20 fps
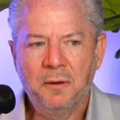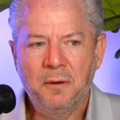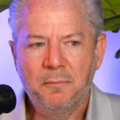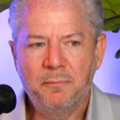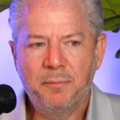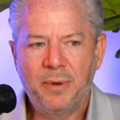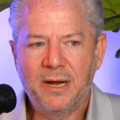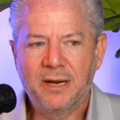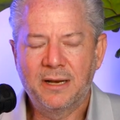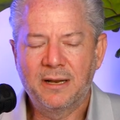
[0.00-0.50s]

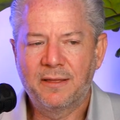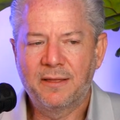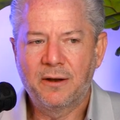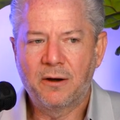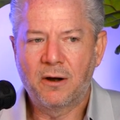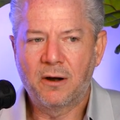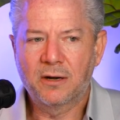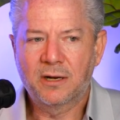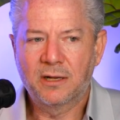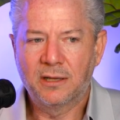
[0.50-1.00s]
But there
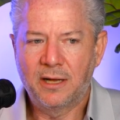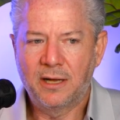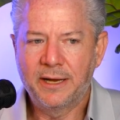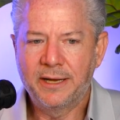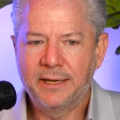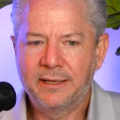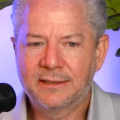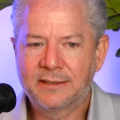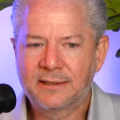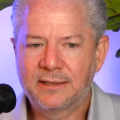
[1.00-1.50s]
are
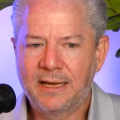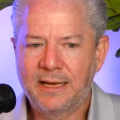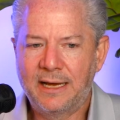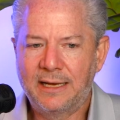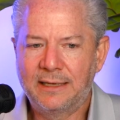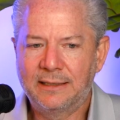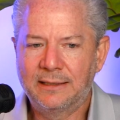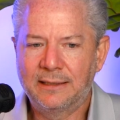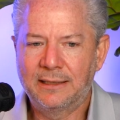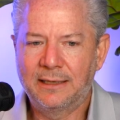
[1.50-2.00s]
clients
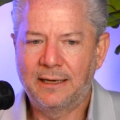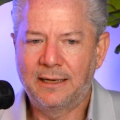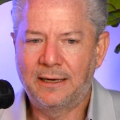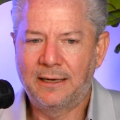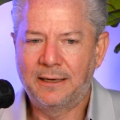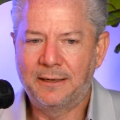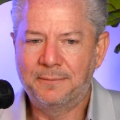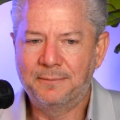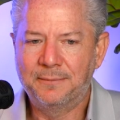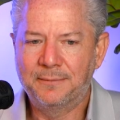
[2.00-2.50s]
that
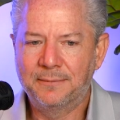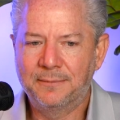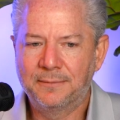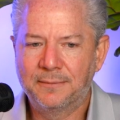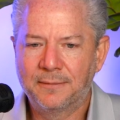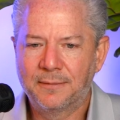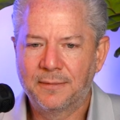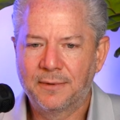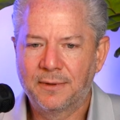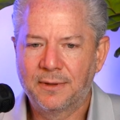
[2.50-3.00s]

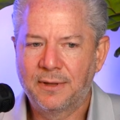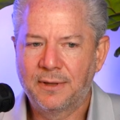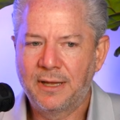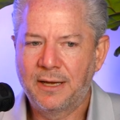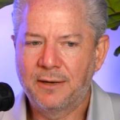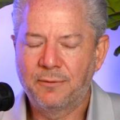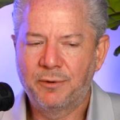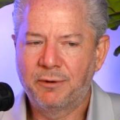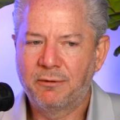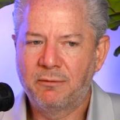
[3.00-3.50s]

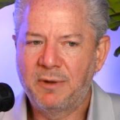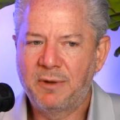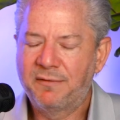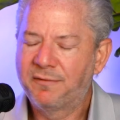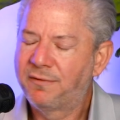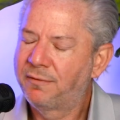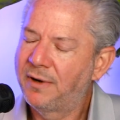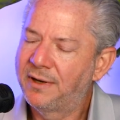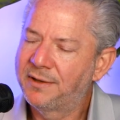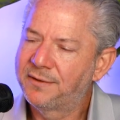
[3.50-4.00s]
we remain
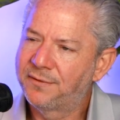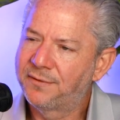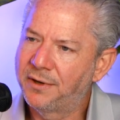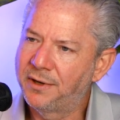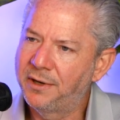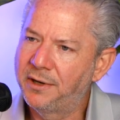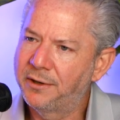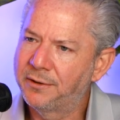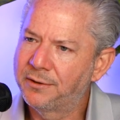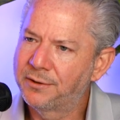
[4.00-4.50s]
friends for
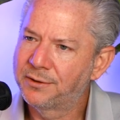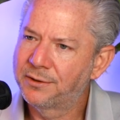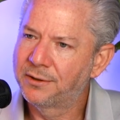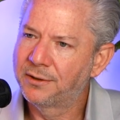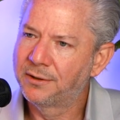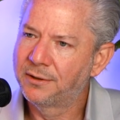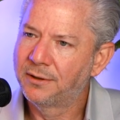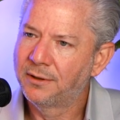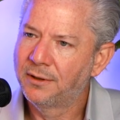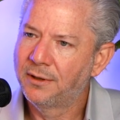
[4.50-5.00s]
years.
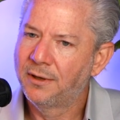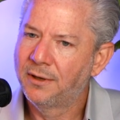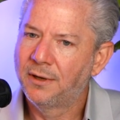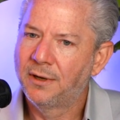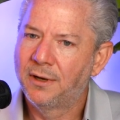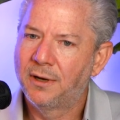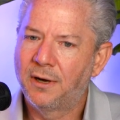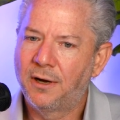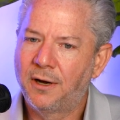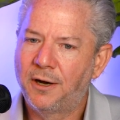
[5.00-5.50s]

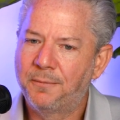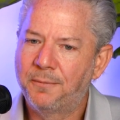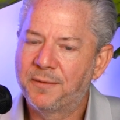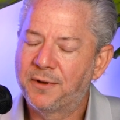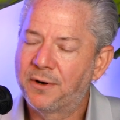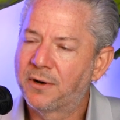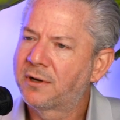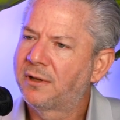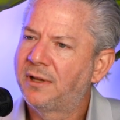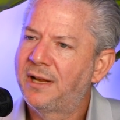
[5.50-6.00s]

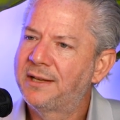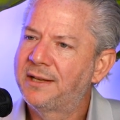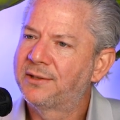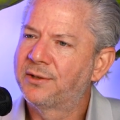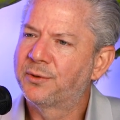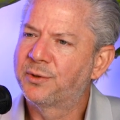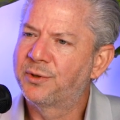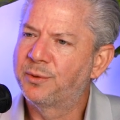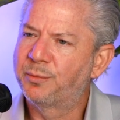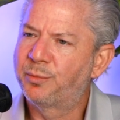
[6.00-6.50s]
There are clients
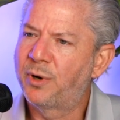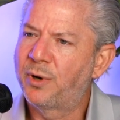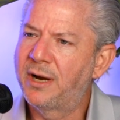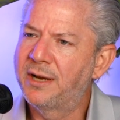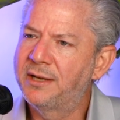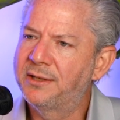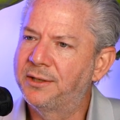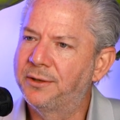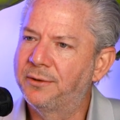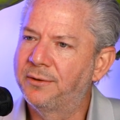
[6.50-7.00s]
that
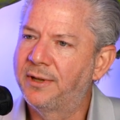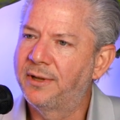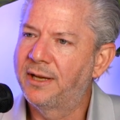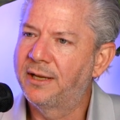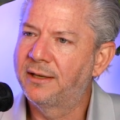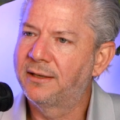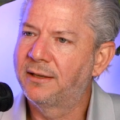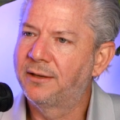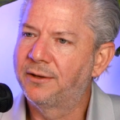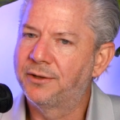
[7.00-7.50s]
surprise you,
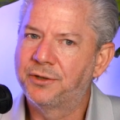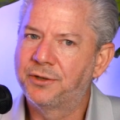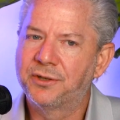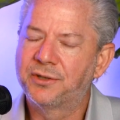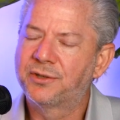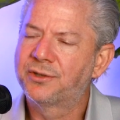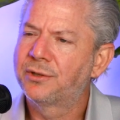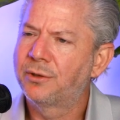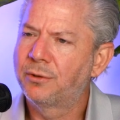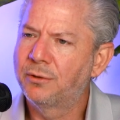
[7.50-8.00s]
that they're
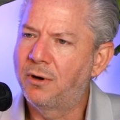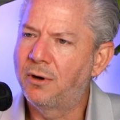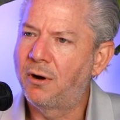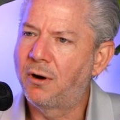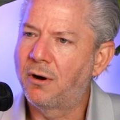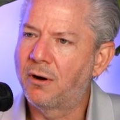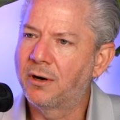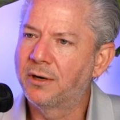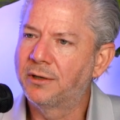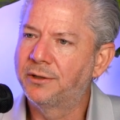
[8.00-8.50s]
just so
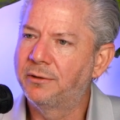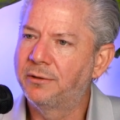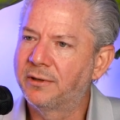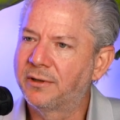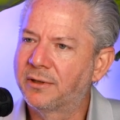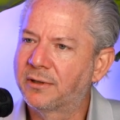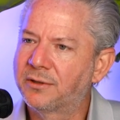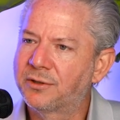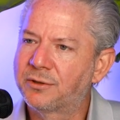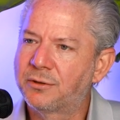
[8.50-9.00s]
hard during
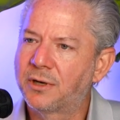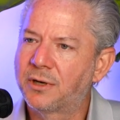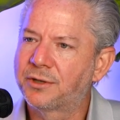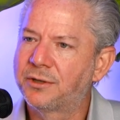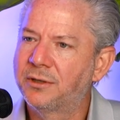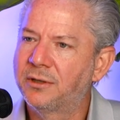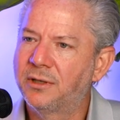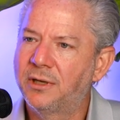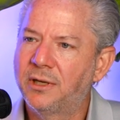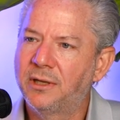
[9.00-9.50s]
the
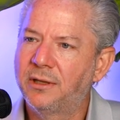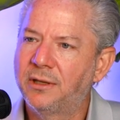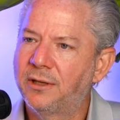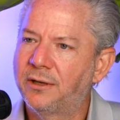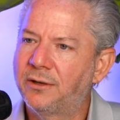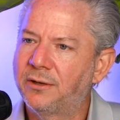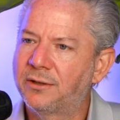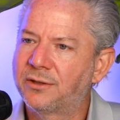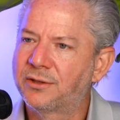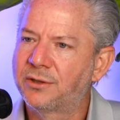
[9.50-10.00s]
construction, and
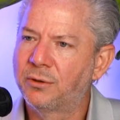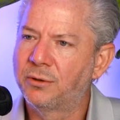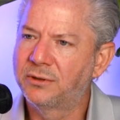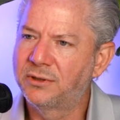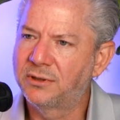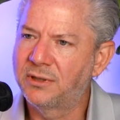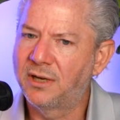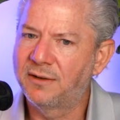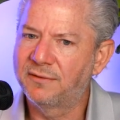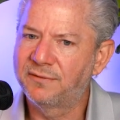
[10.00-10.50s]
they're so
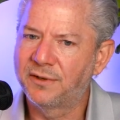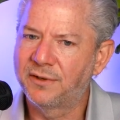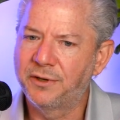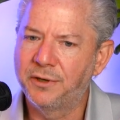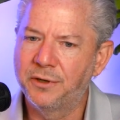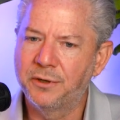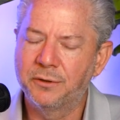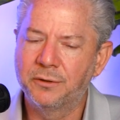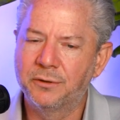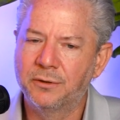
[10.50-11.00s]
tough on
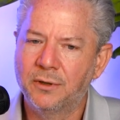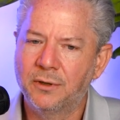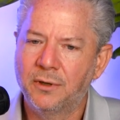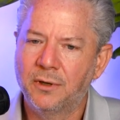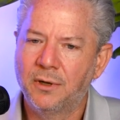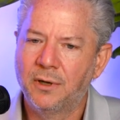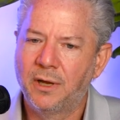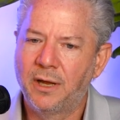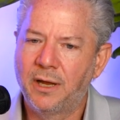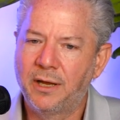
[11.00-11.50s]
you,
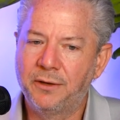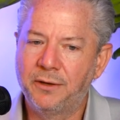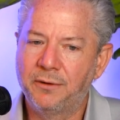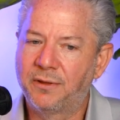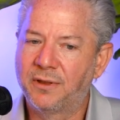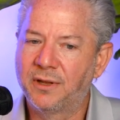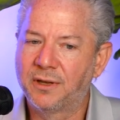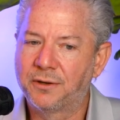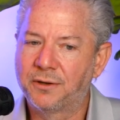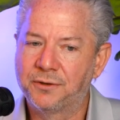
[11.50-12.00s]
and you
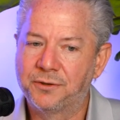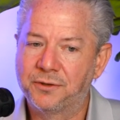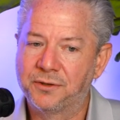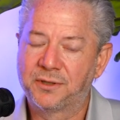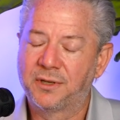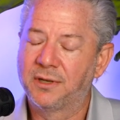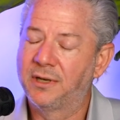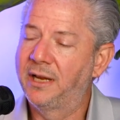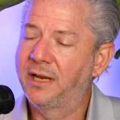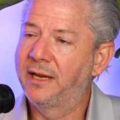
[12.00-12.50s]
think you're
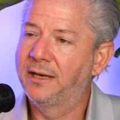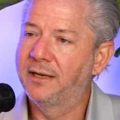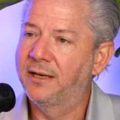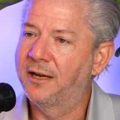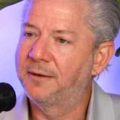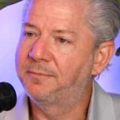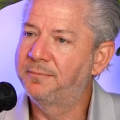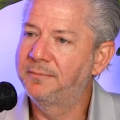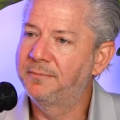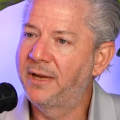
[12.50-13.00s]
just going to end
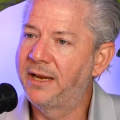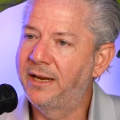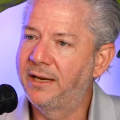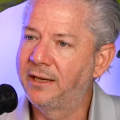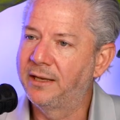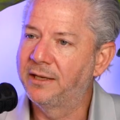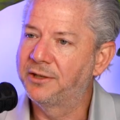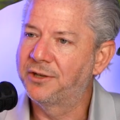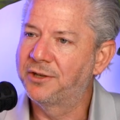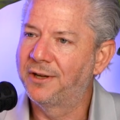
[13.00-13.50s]
up
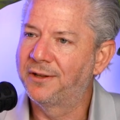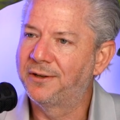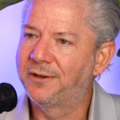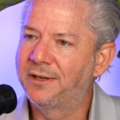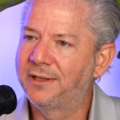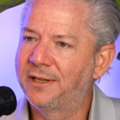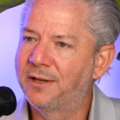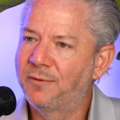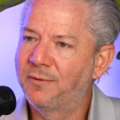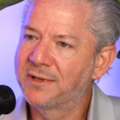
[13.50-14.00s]
hating each other.
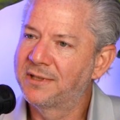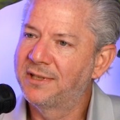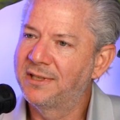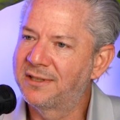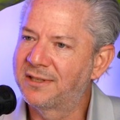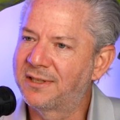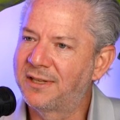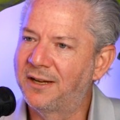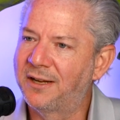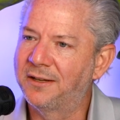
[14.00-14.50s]
And then once
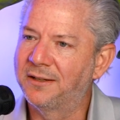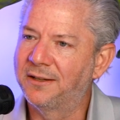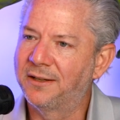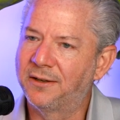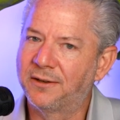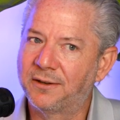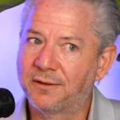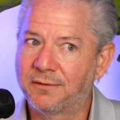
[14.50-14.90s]
it's done,